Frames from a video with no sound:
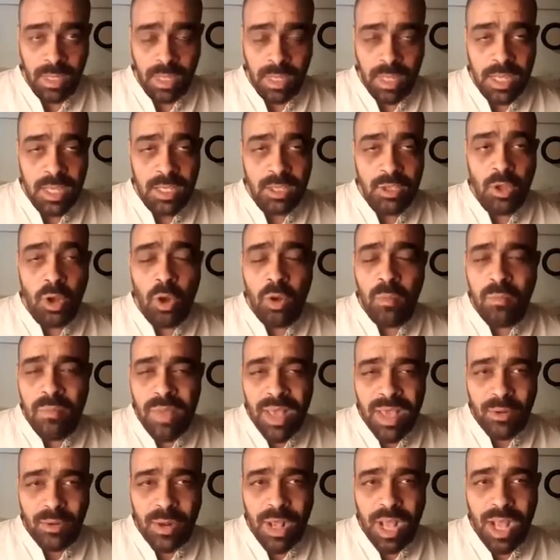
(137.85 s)
No
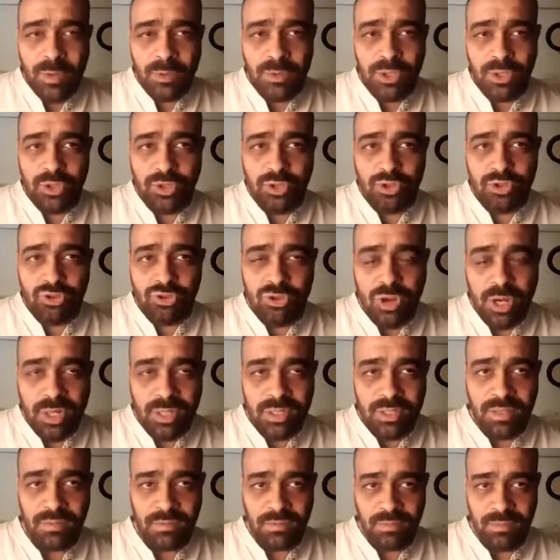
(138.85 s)
matter how
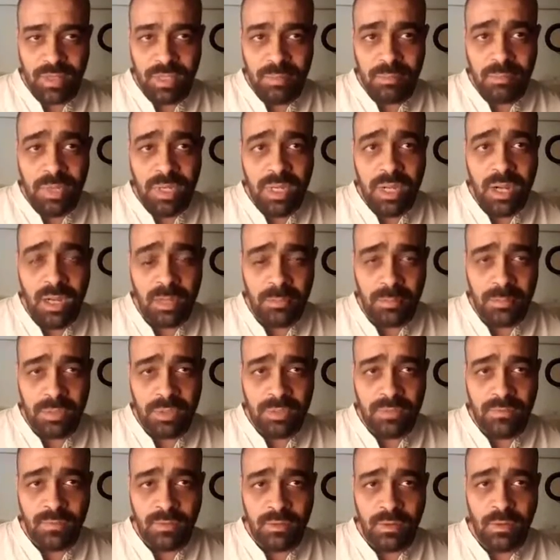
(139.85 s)
destructive it
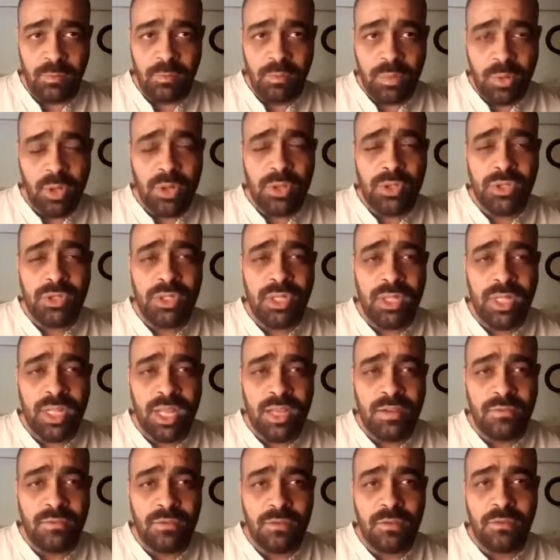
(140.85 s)
becomes for their personal
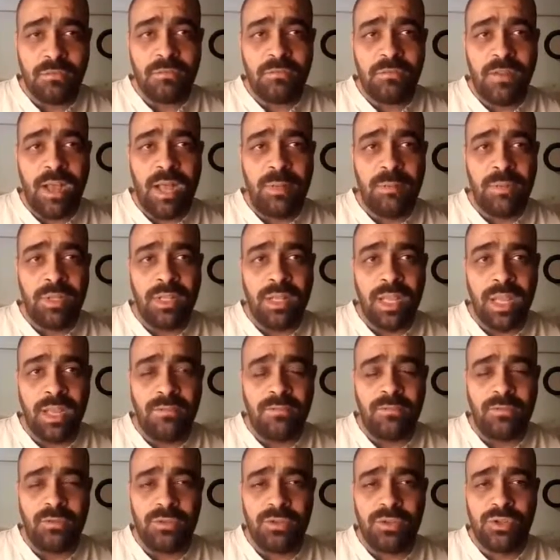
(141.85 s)
life, for their family
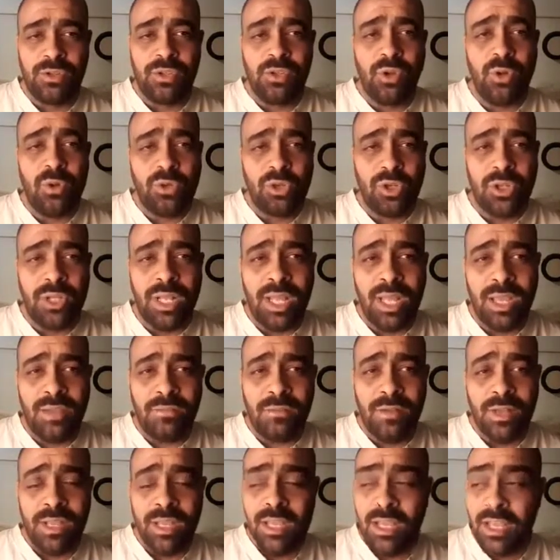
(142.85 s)
life, for their social life,